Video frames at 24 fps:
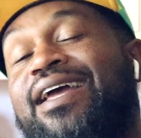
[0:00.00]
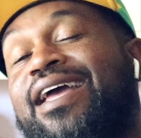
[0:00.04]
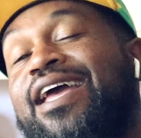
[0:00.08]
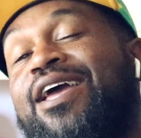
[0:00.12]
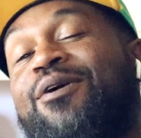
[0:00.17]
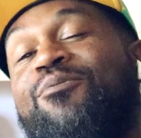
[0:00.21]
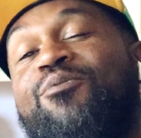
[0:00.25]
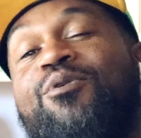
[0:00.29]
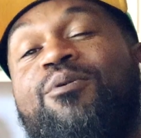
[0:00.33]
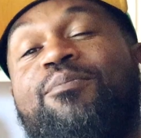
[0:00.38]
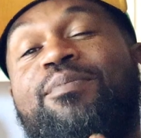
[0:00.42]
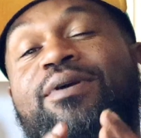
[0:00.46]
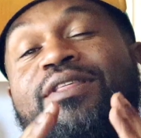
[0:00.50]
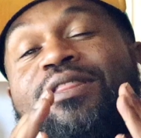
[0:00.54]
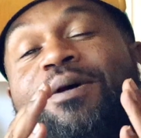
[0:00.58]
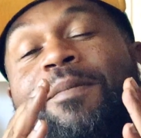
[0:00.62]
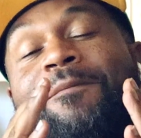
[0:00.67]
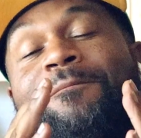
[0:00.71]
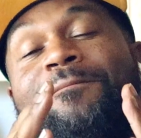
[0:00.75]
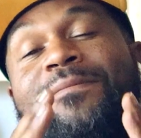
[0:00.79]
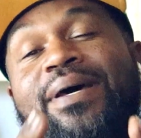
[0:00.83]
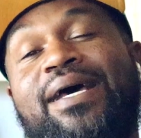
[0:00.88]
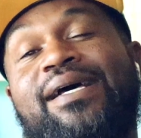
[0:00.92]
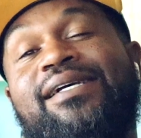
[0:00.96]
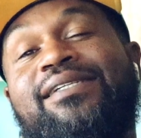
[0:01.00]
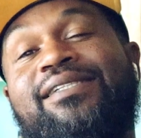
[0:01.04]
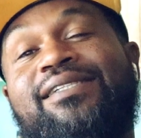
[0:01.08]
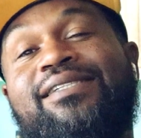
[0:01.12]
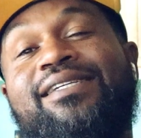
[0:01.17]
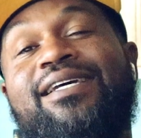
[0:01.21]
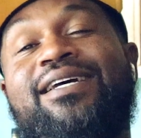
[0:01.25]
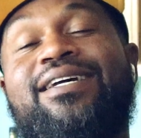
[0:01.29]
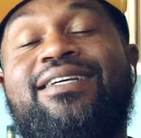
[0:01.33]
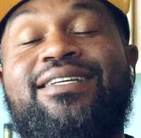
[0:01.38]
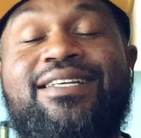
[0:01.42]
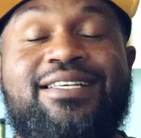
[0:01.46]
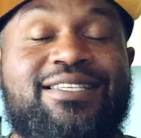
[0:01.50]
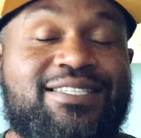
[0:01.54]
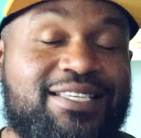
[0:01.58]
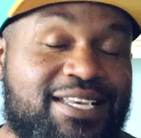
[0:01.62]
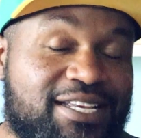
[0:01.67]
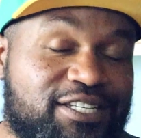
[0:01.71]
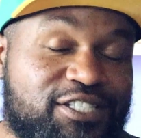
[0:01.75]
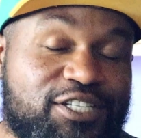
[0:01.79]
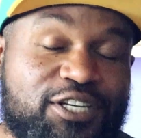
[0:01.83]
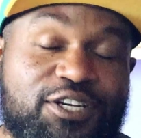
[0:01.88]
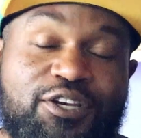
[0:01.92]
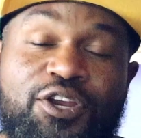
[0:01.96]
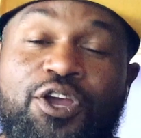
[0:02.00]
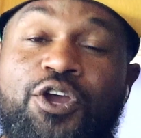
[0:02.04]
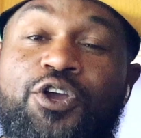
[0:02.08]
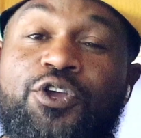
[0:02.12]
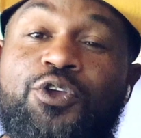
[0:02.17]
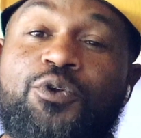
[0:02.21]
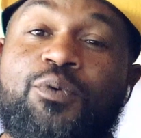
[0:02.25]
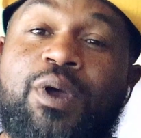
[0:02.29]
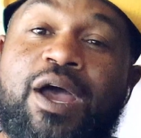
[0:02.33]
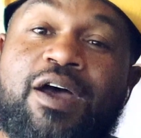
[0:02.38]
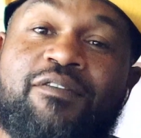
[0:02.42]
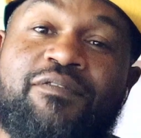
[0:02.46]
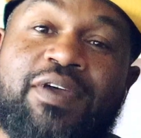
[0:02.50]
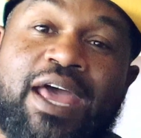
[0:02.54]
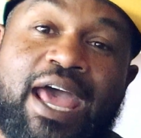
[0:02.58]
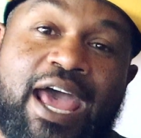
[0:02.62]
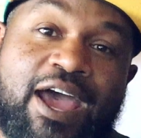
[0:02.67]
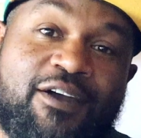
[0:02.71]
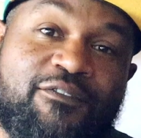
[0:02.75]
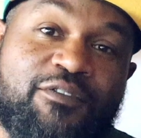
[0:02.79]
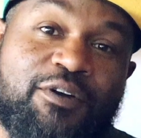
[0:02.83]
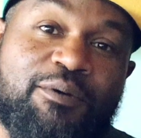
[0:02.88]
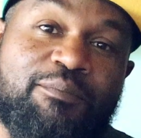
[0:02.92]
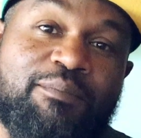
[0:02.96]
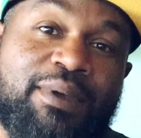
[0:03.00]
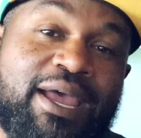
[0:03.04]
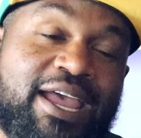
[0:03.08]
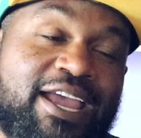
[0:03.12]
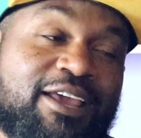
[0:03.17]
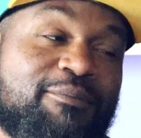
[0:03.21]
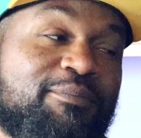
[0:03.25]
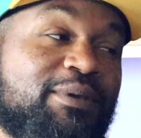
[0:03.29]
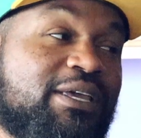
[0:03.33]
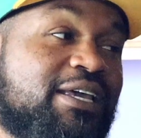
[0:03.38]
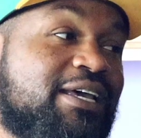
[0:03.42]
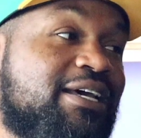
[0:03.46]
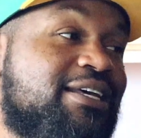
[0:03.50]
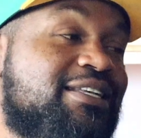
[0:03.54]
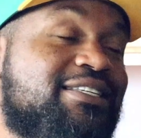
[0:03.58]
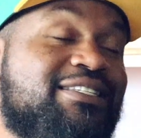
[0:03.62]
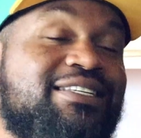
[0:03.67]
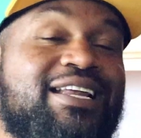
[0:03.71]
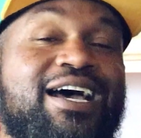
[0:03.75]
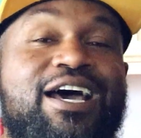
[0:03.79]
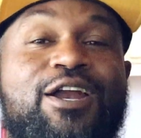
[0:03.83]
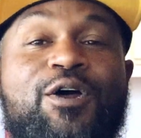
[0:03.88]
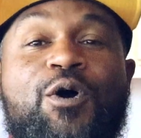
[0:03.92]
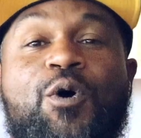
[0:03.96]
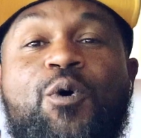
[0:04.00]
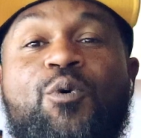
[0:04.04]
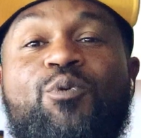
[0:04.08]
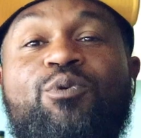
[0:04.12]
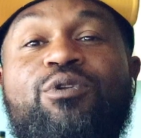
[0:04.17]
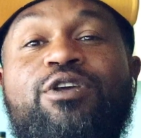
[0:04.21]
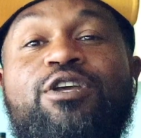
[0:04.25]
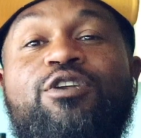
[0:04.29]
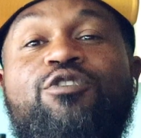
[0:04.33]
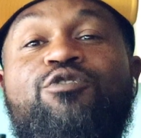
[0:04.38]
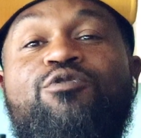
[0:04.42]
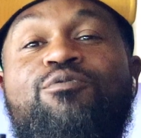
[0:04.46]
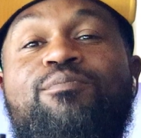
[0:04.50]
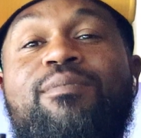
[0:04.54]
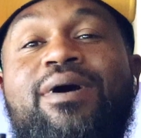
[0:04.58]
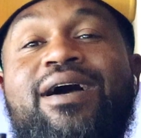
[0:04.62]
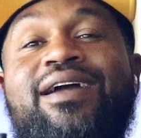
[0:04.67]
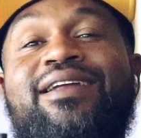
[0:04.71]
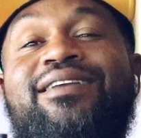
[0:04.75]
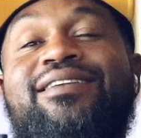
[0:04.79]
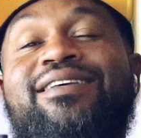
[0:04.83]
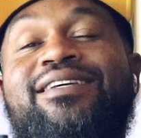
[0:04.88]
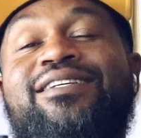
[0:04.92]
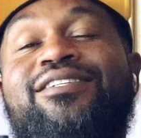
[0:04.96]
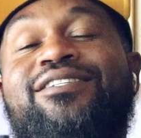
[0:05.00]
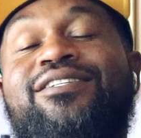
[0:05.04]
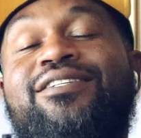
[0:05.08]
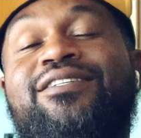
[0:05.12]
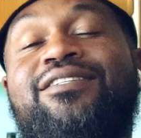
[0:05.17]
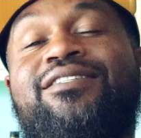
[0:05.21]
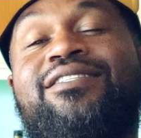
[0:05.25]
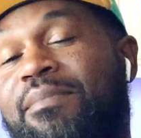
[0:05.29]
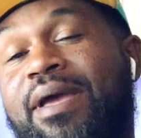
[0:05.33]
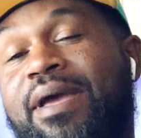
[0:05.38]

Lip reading: It will be the best decision you have ever made because not only do my dishes